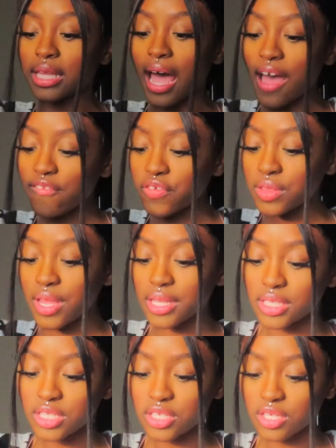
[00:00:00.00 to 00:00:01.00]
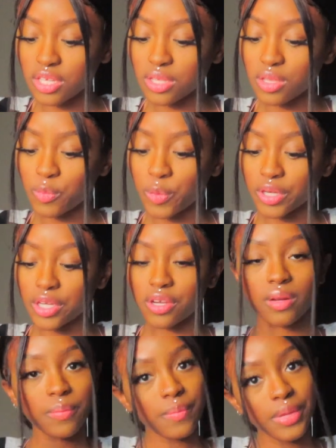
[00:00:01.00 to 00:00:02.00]
I feel like this is gonna look pretty
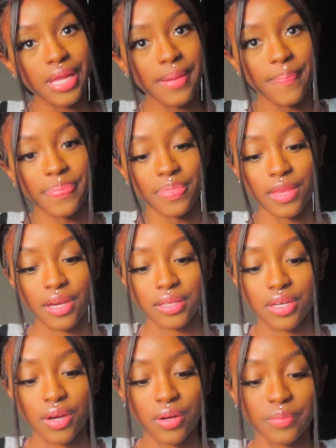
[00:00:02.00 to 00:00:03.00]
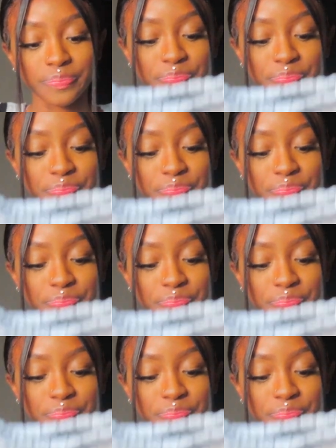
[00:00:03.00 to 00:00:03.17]
good on me, you know.